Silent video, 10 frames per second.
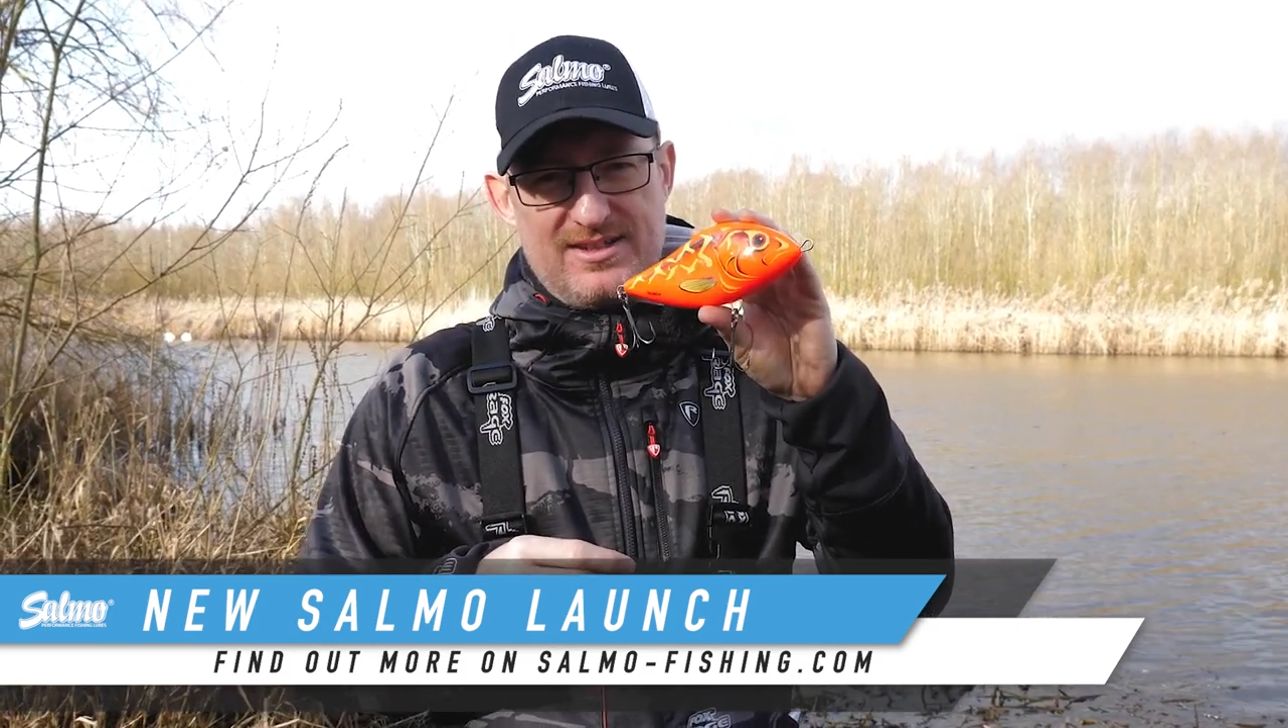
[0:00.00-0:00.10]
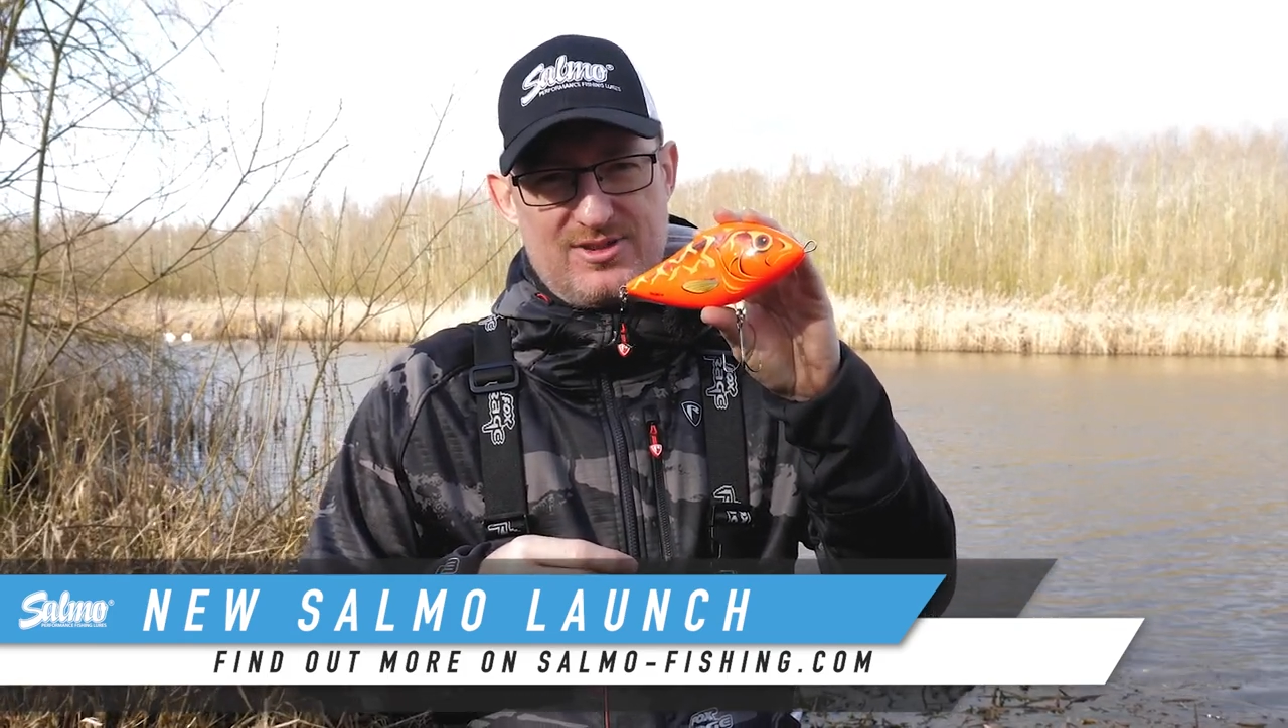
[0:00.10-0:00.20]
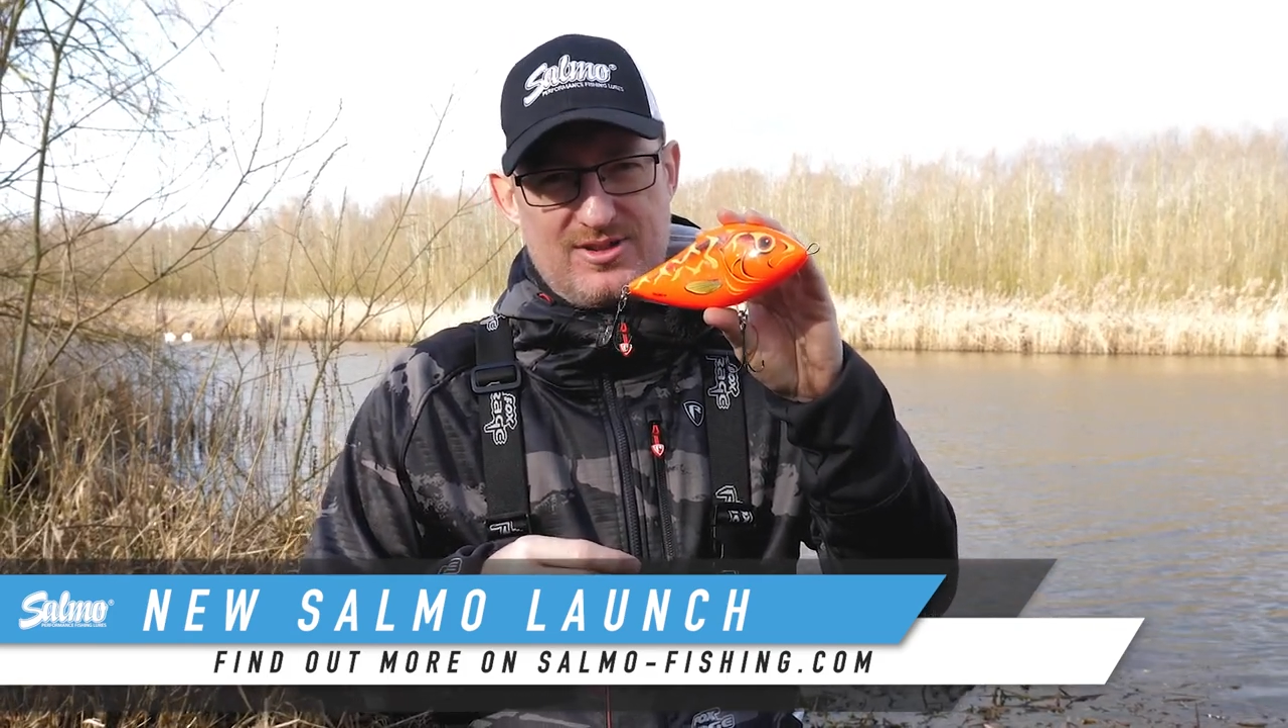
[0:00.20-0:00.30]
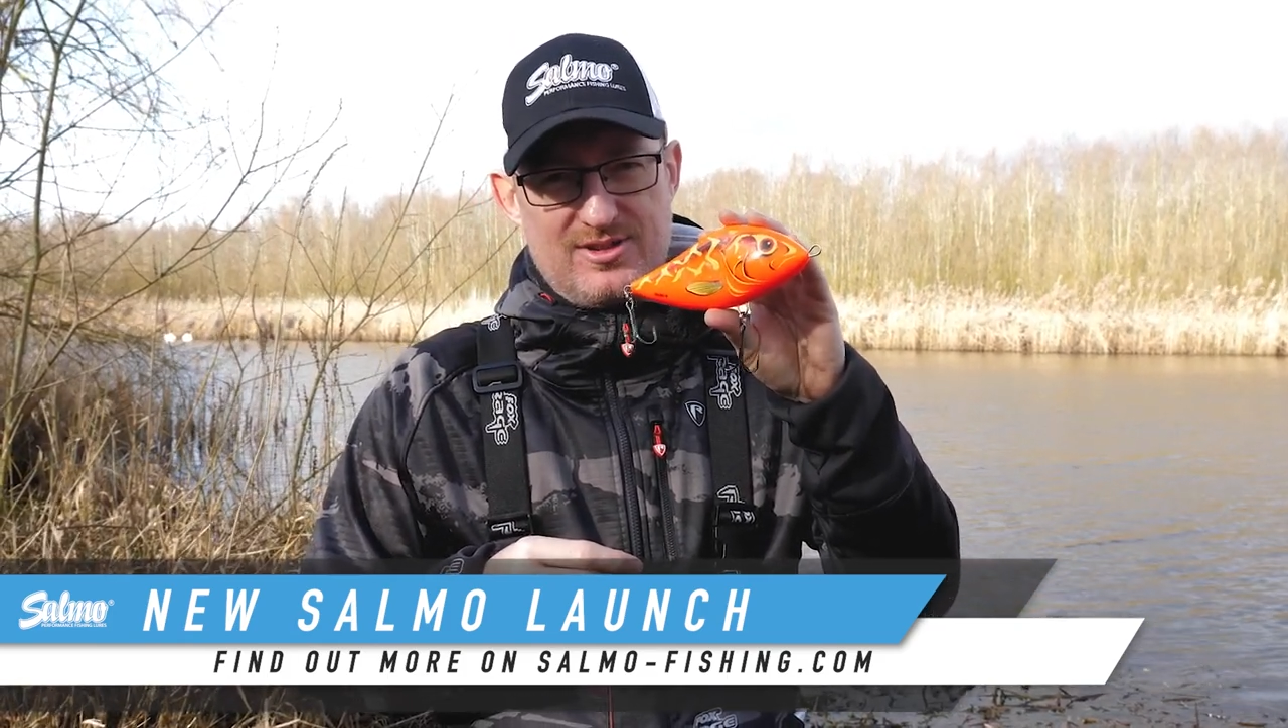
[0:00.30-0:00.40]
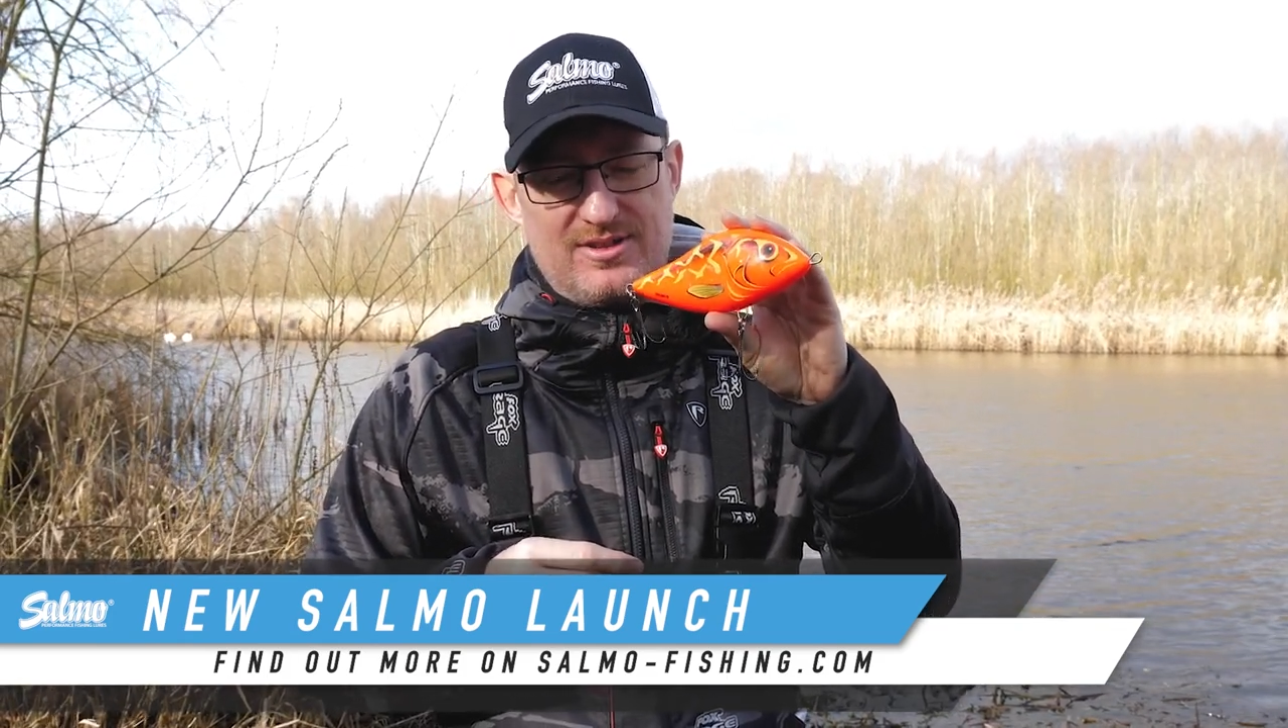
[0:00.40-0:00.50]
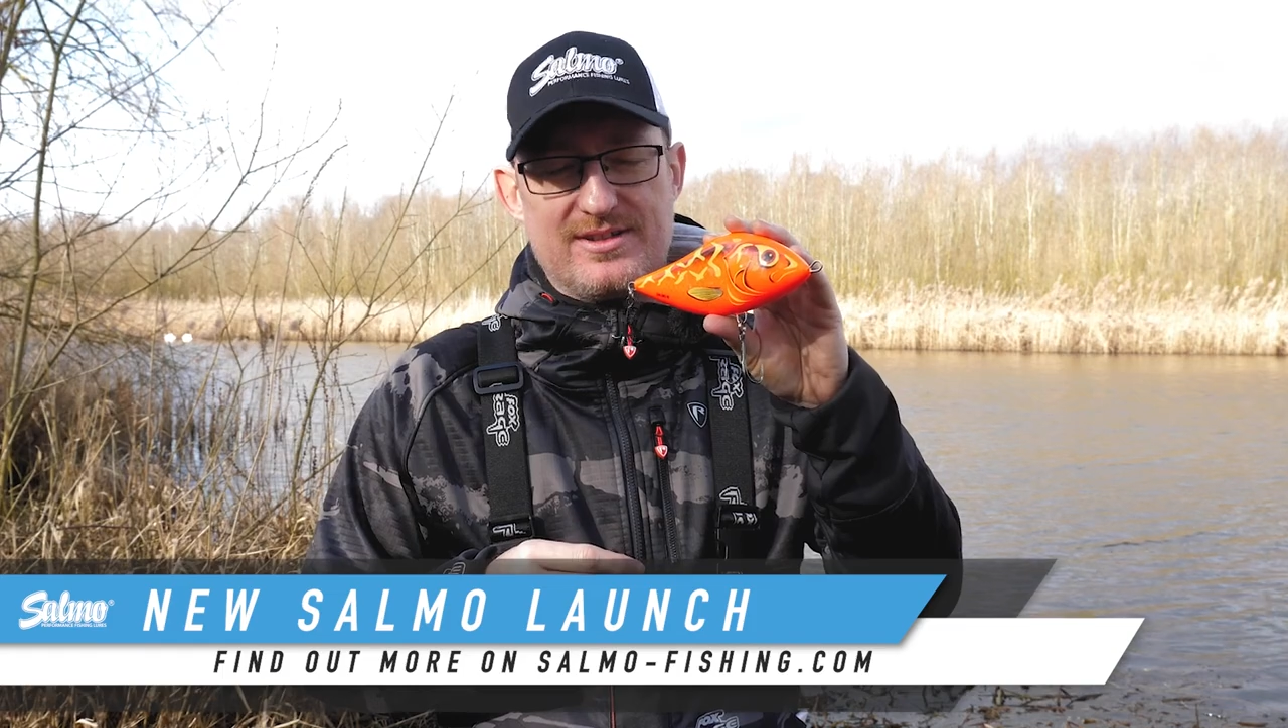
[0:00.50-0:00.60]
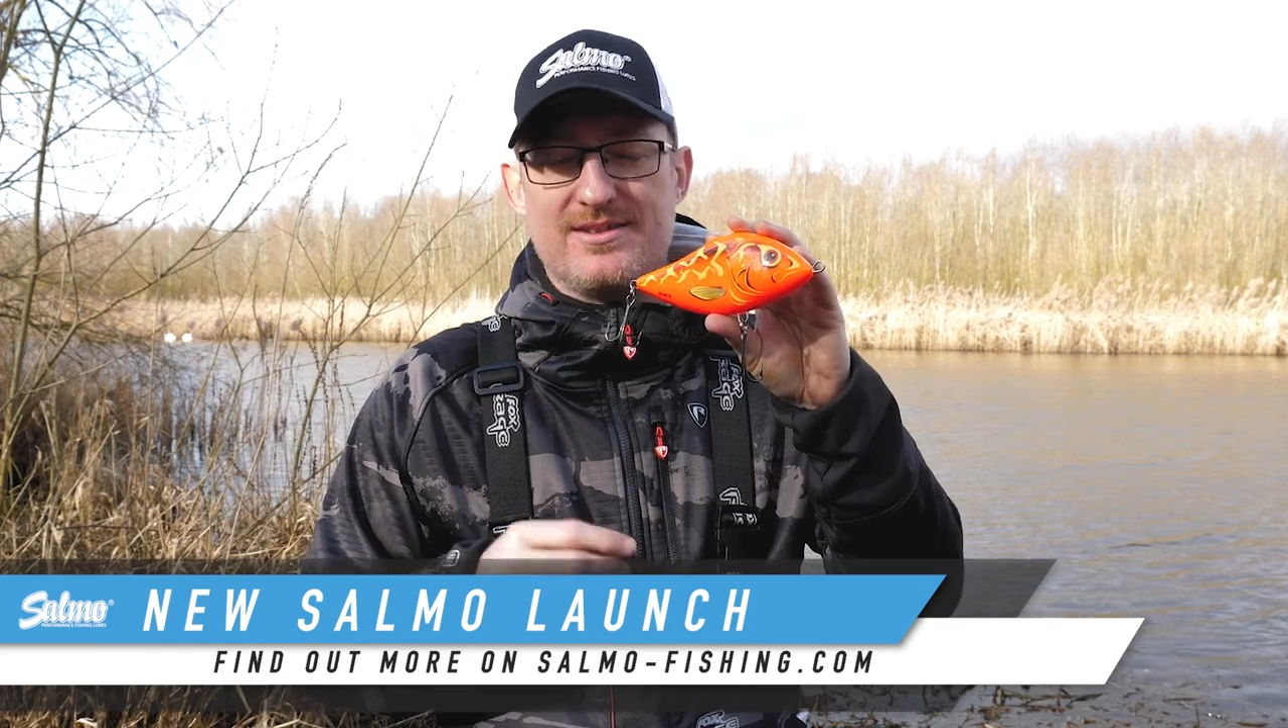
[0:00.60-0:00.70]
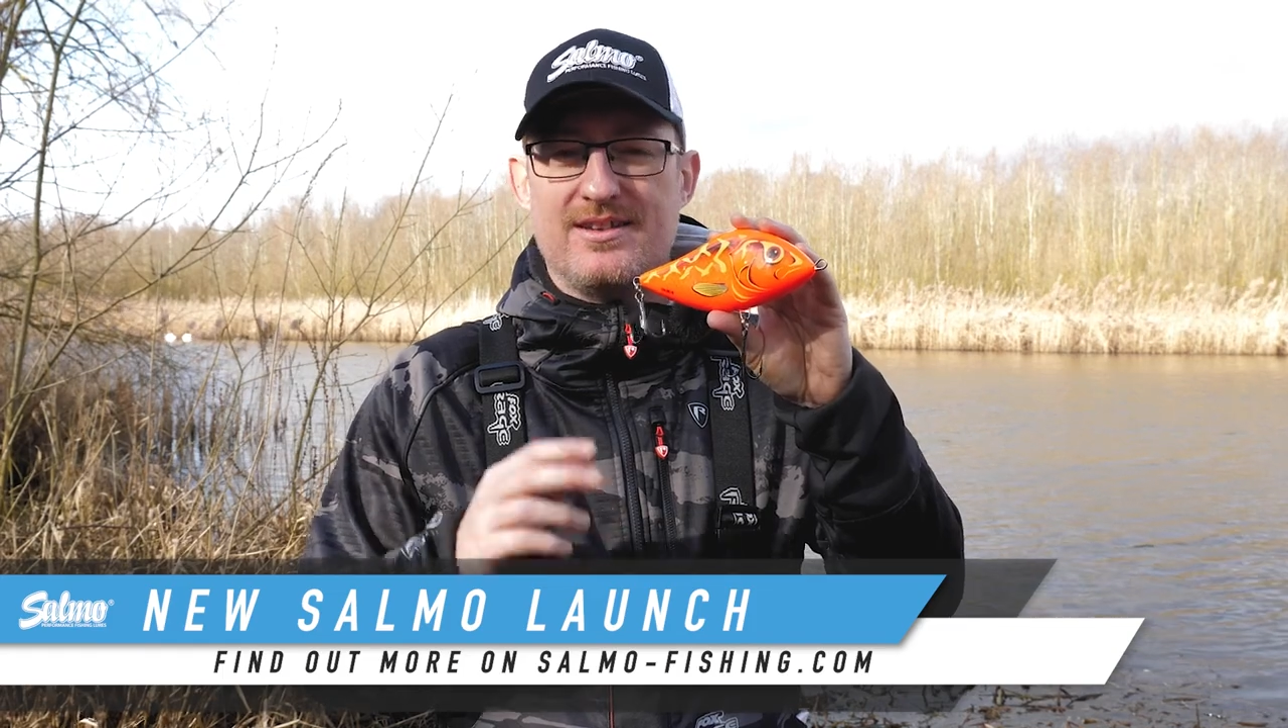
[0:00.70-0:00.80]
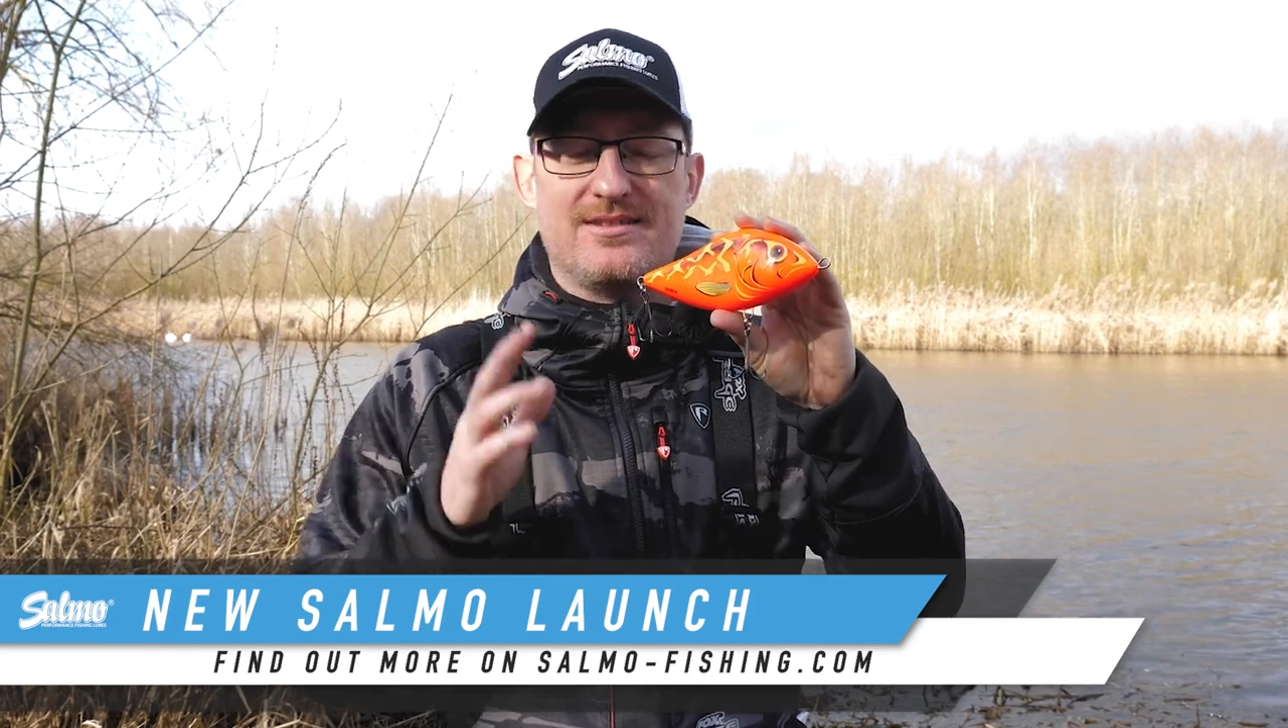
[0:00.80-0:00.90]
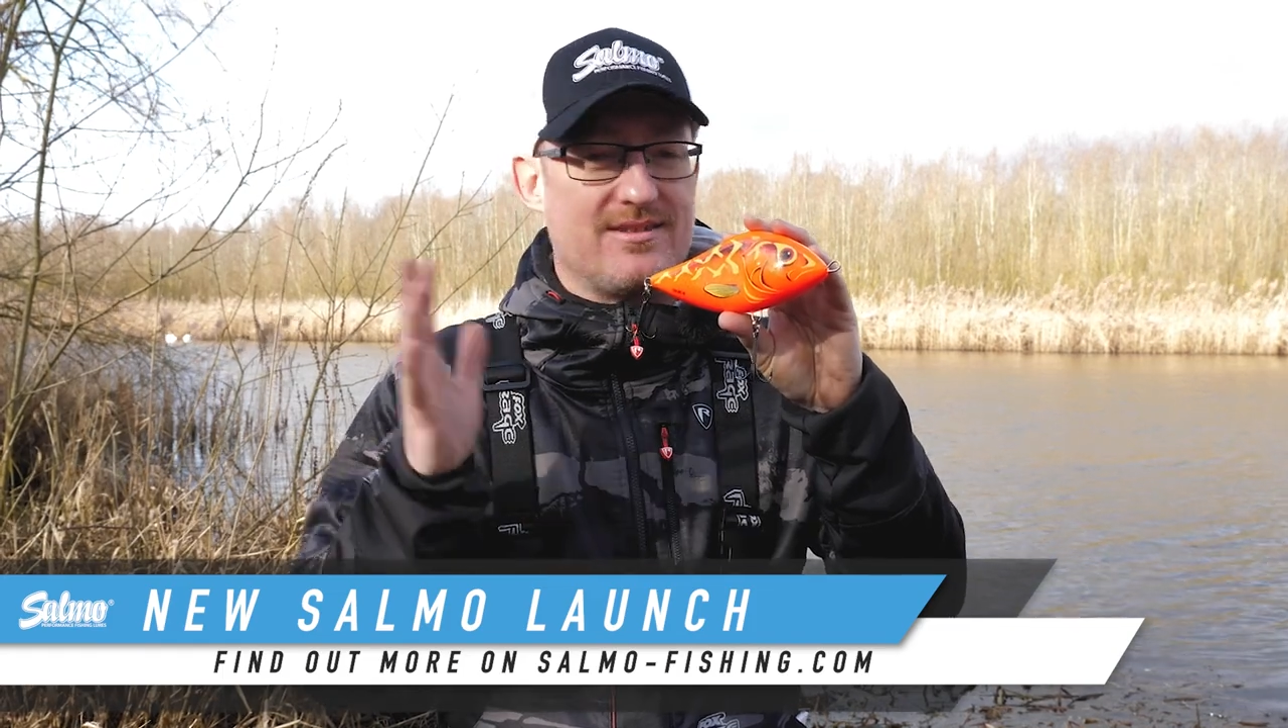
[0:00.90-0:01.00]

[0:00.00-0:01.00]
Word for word: edition colours.